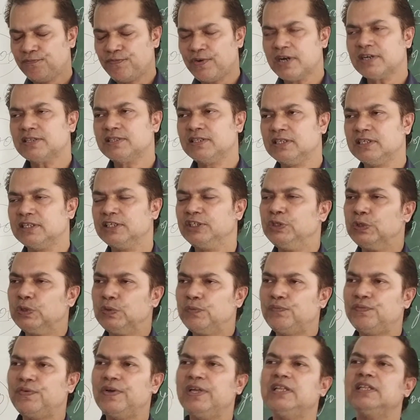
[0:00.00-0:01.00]
further you
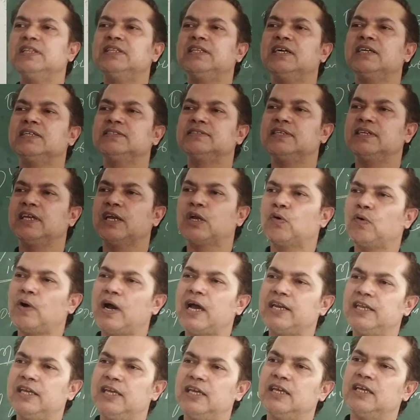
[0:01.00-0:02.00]
feel there is an
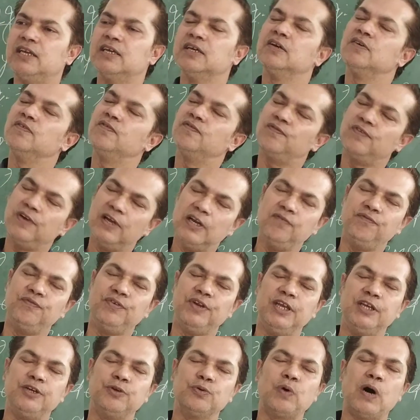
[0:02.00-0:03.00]
inquiry, feel
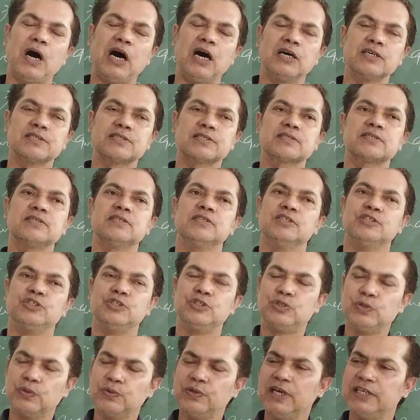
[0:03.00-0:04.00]
free to ask.
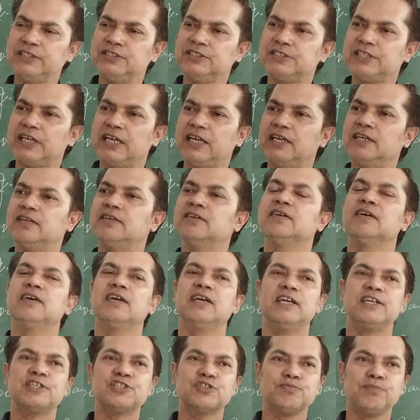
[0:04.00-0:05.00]
Don't hesitate.
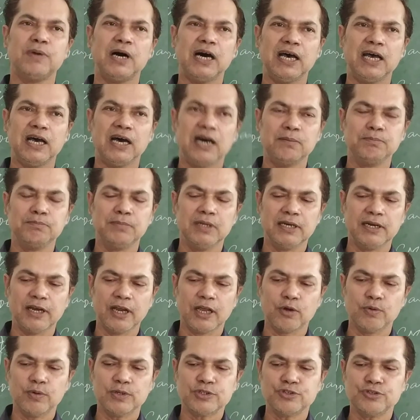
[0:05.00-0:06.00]
It's my humble
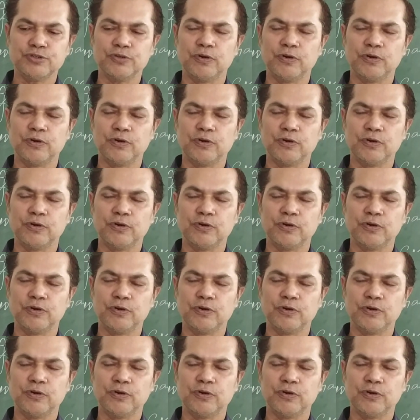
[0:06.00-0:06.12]
request to